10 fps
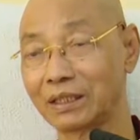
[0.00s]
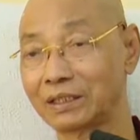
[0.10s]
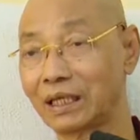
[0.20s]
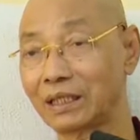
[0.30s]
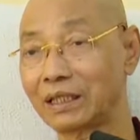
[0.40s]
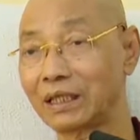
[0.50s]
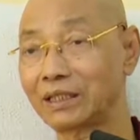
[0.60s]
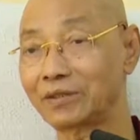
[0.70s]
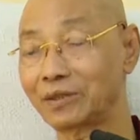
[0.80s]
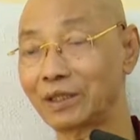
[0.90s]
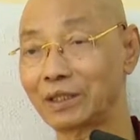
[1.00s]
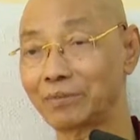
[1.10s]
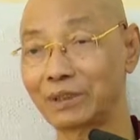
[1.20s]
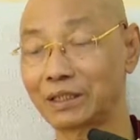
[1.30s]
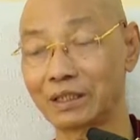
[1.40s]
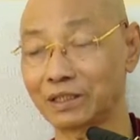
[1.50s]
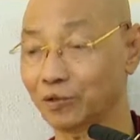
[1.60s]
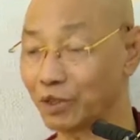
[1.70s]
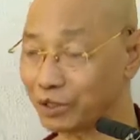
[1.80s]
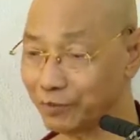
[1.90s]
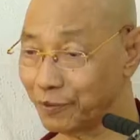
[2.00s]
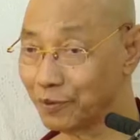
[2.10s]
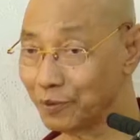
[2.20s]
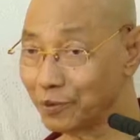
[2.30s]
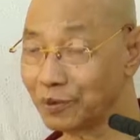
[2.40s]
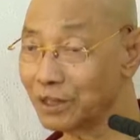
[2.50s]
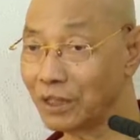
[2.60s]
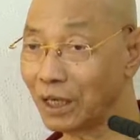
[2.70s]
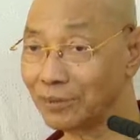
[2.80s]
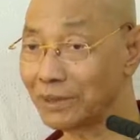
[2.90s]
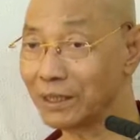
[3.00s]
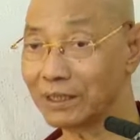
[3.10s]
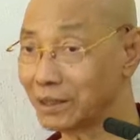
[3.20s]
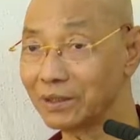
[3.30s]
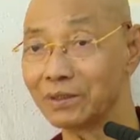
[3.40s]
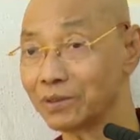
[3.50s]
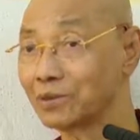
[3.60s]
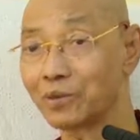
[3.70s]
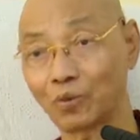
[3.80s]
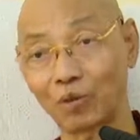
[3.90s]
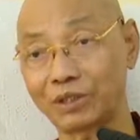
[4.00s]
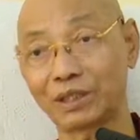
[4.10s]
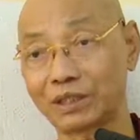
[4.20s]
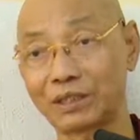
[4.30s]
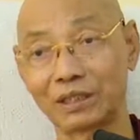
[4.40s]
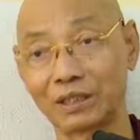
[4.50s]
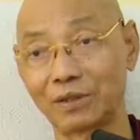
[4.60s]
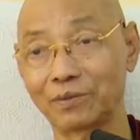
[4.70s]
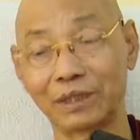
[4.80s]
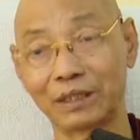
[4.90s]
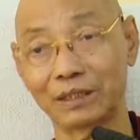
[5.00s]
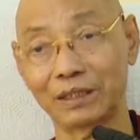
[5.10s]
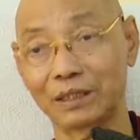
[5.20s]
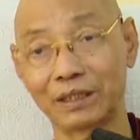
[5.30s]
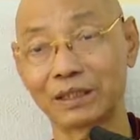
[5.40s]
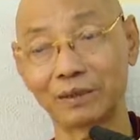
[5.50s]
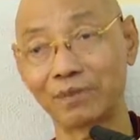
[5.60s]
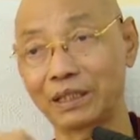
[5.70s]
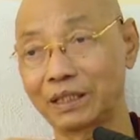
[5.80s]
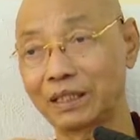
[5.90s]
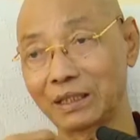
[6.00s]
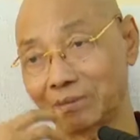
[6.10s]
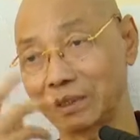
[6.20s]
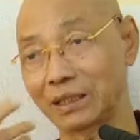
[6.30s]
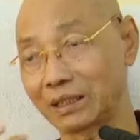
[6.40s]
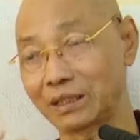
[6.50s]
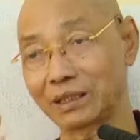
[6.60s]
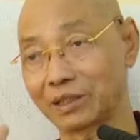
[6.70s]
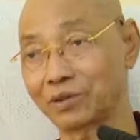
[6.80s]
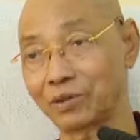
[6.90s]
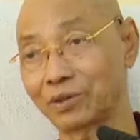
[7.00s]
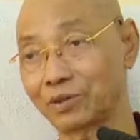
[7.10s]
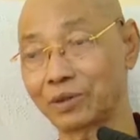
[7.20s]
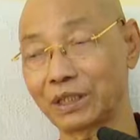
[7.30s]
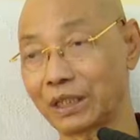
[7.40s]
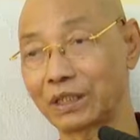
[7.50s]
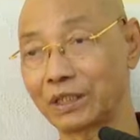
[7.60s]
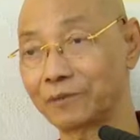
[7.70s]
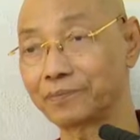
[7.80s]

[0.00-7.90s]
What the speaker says: Jhana literally means watchful, the object, watching the object, keeping in the mind, this is also jhana.